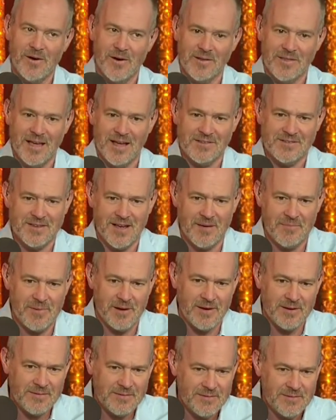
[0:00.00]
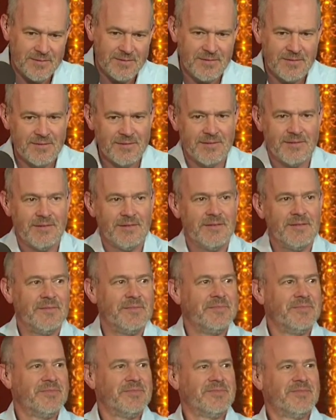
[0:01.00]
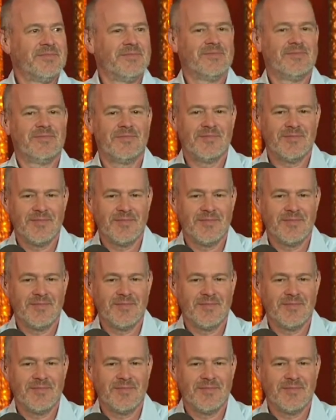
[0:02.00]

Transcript: heard that sound bite. He woke up and chose violence.